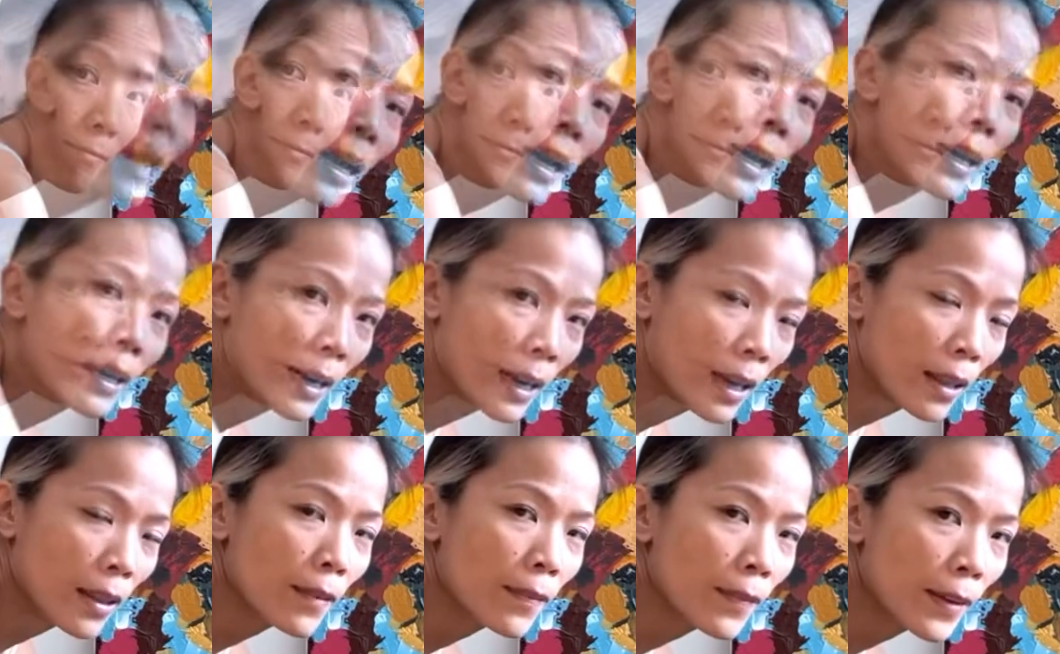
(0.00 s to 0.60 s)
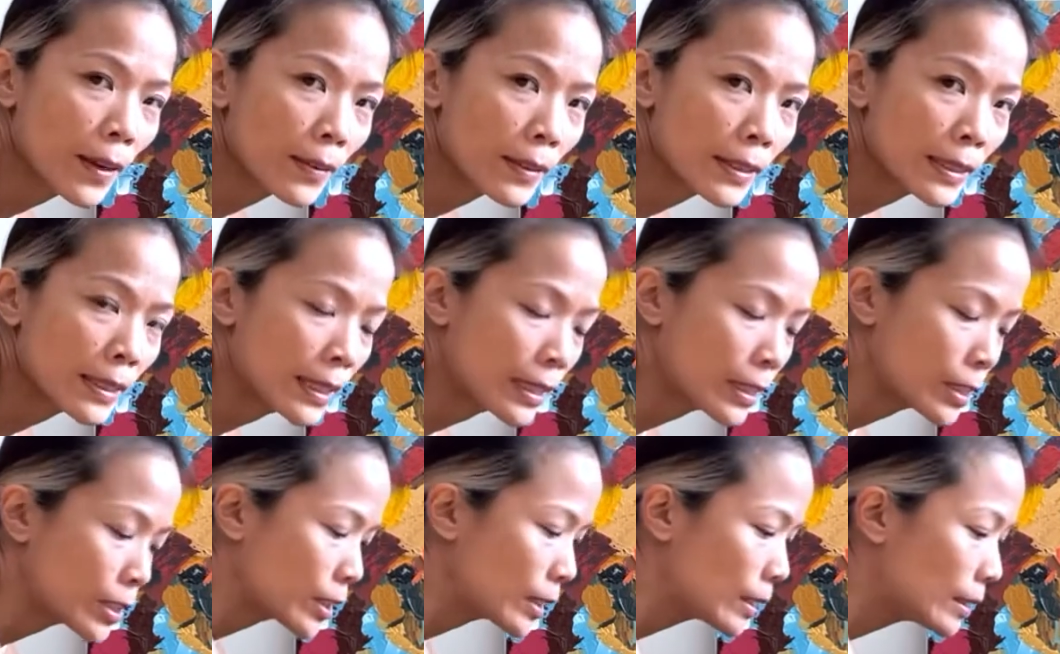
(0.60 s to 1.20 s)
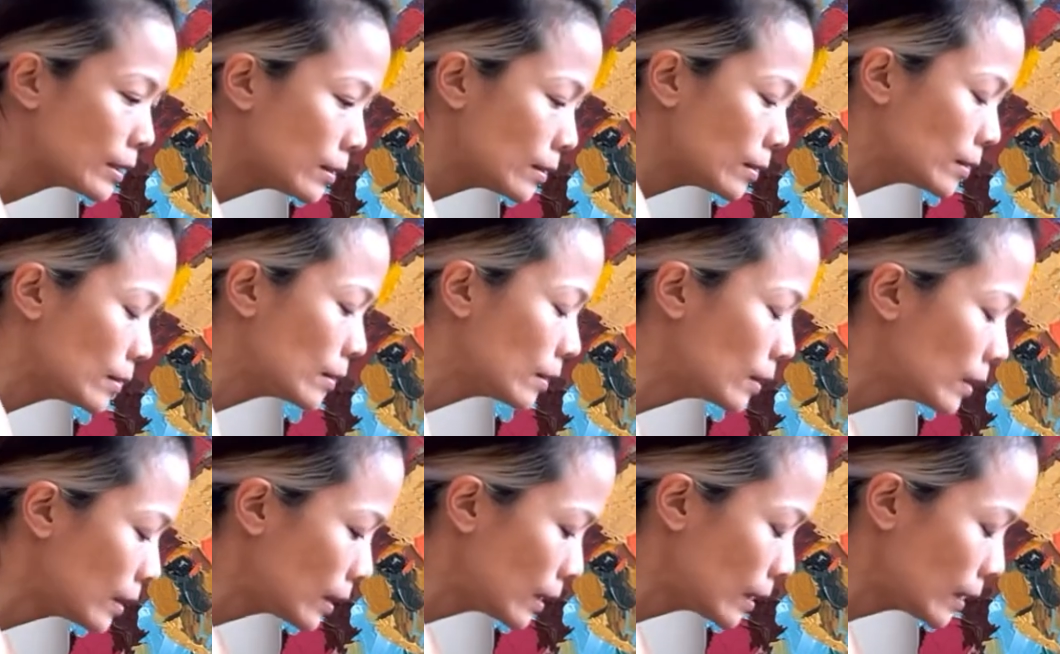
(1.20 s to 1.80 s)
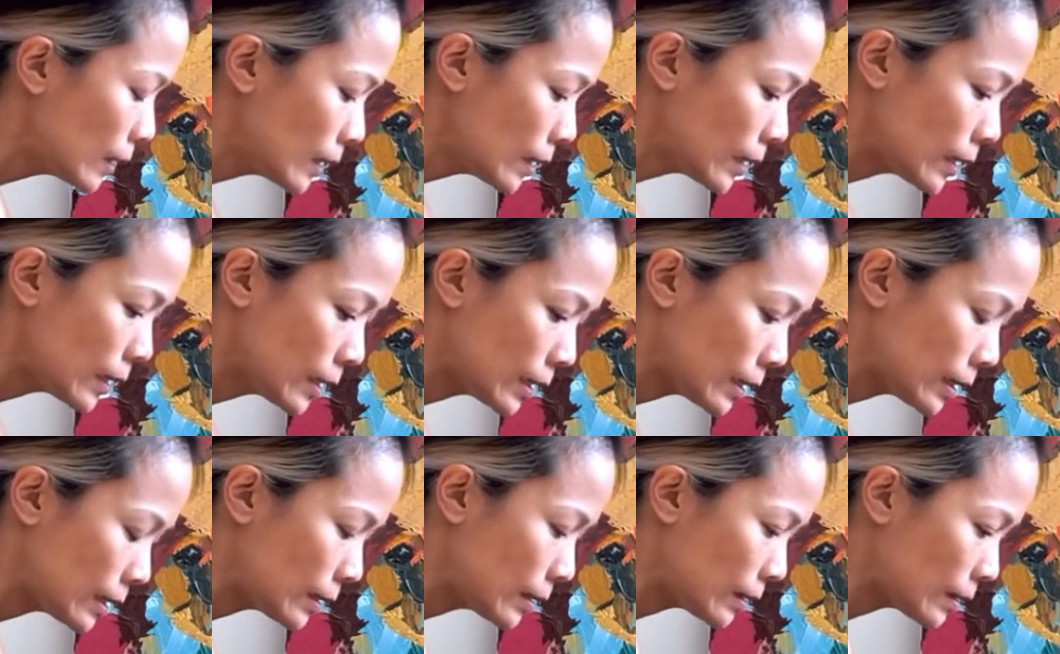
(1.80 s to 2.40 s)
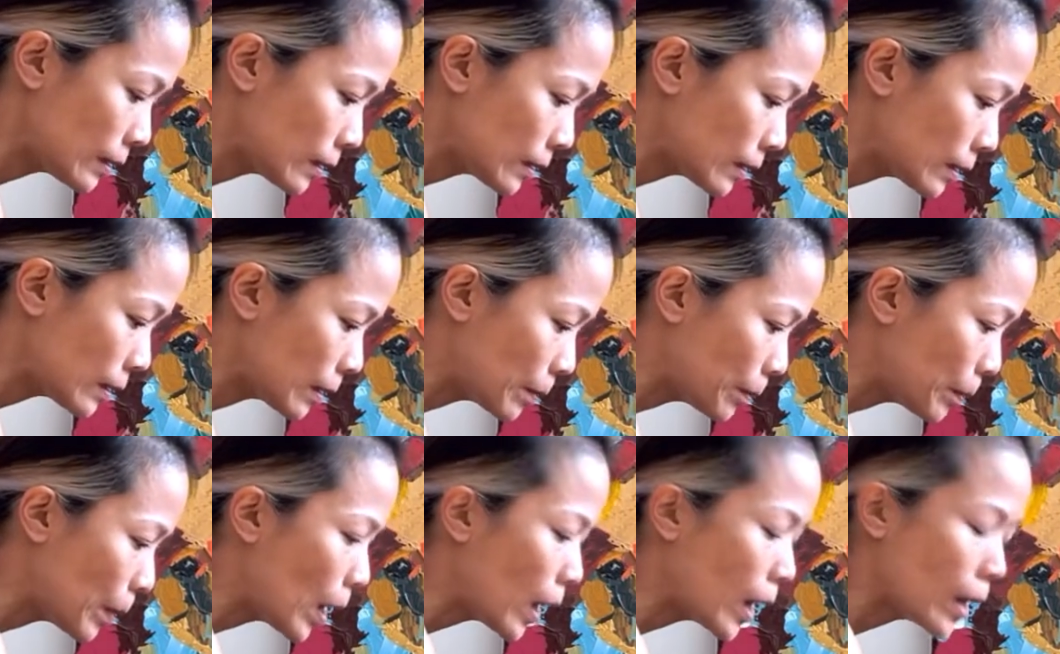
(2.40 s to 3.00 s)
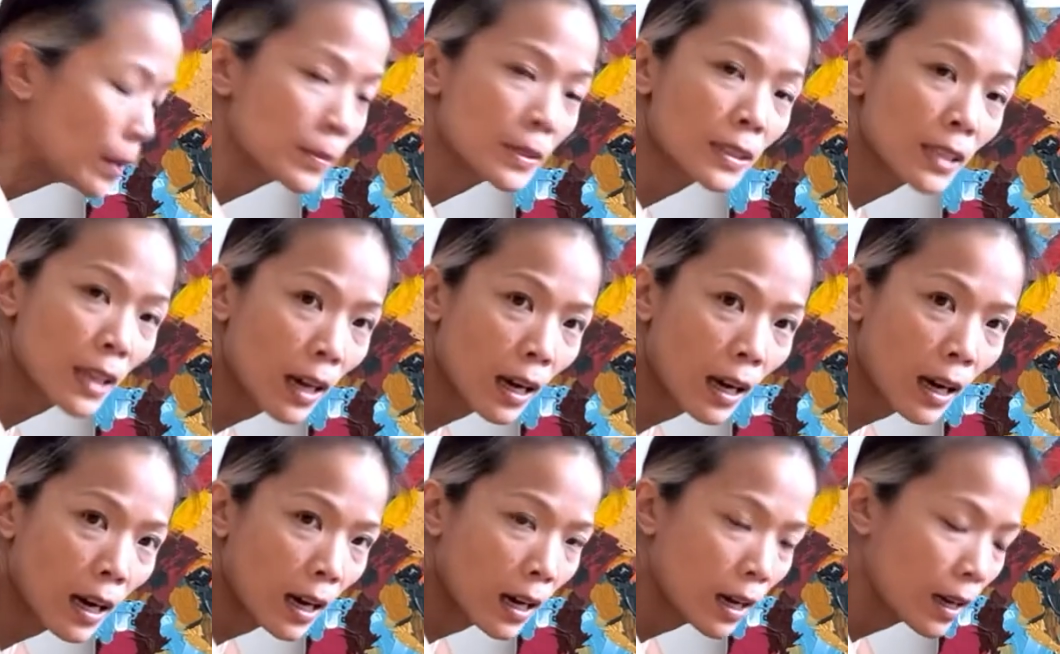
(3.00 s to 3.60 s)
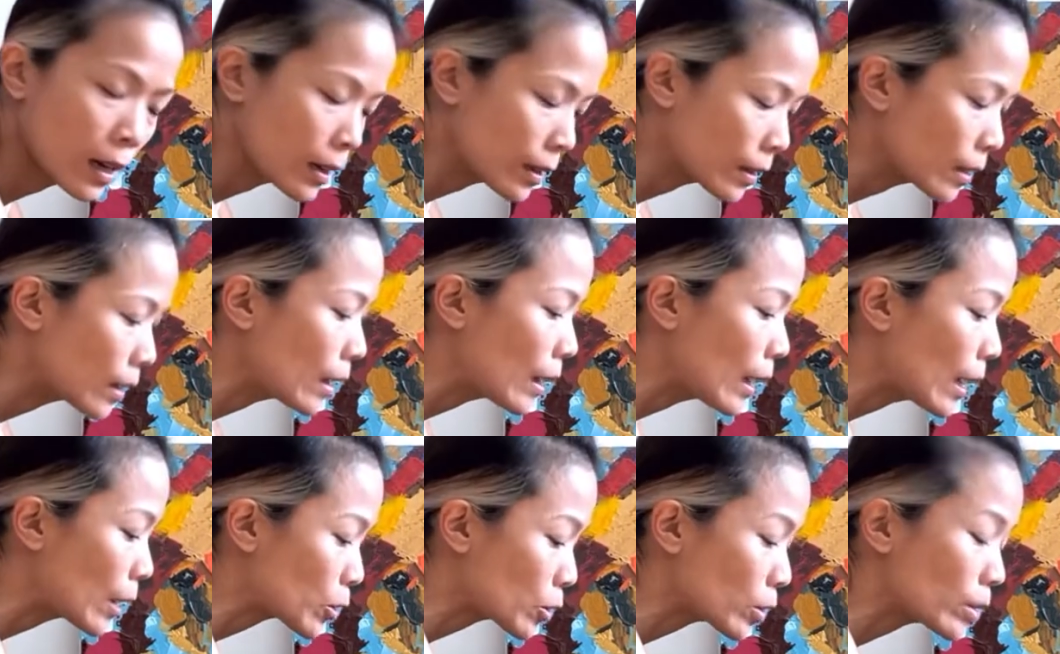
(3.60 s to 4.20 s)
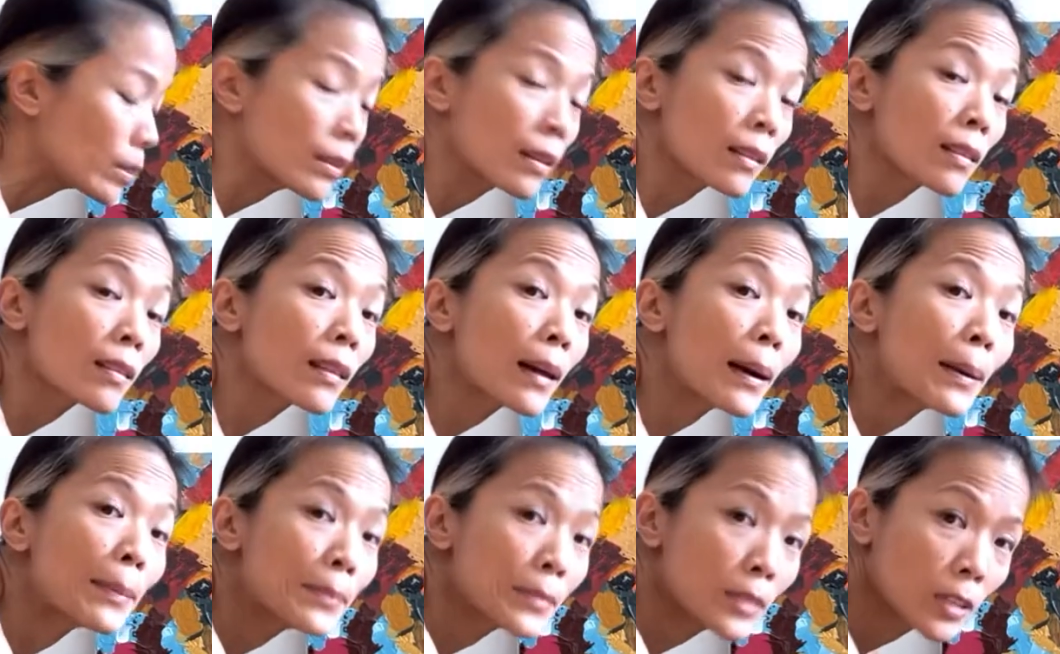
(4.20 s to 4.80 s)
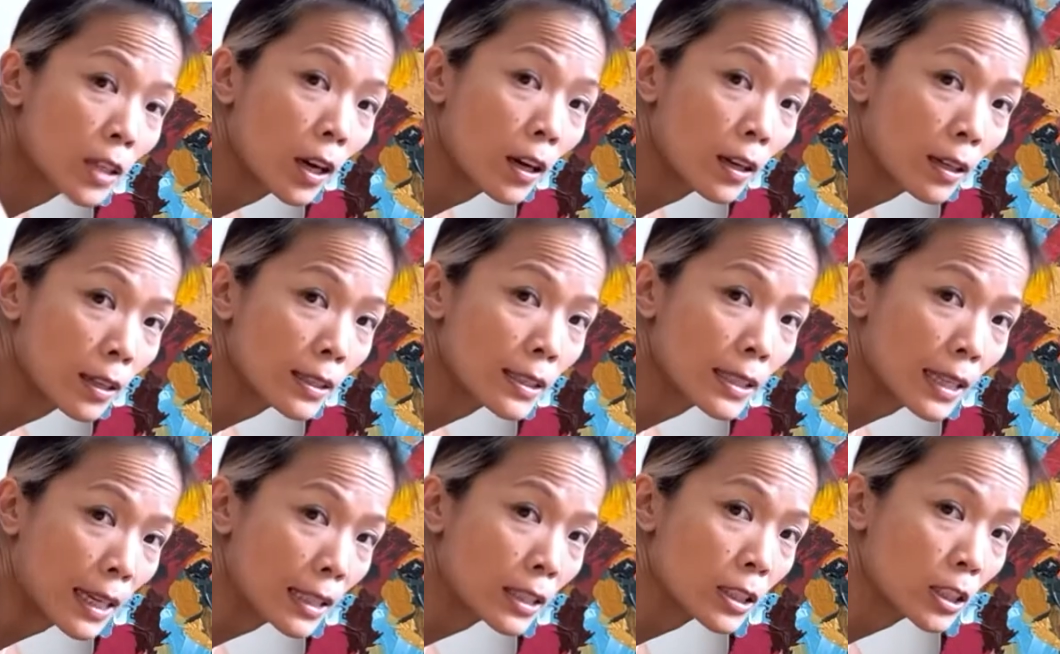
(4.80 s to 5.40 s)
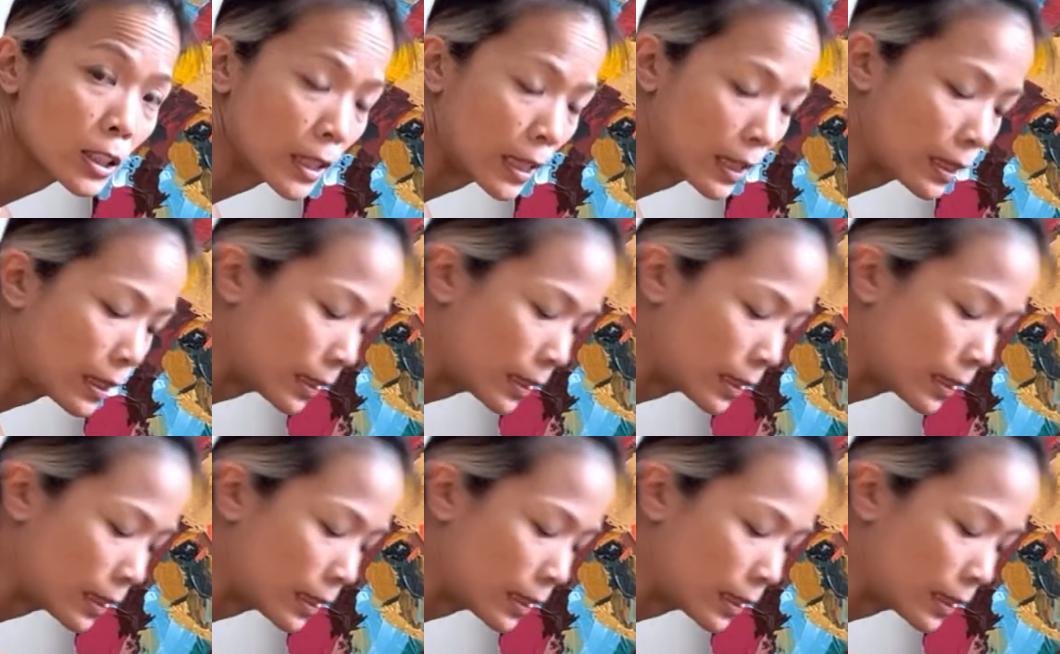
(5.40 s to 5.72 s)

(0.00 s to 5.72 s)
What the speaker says: Another variation is the palms, actually the thumbs are touching